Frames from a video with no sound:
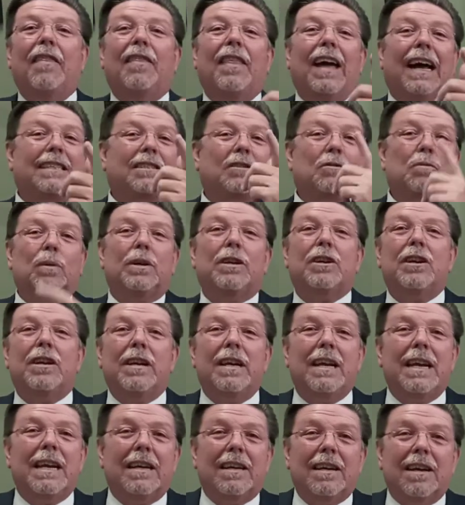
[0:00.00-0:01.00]
That's when you
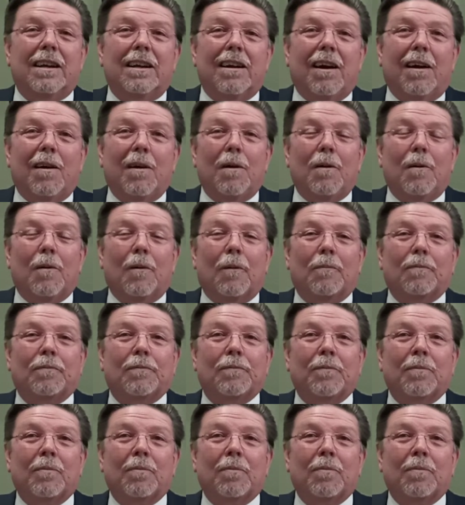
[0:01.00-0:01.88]
need to go.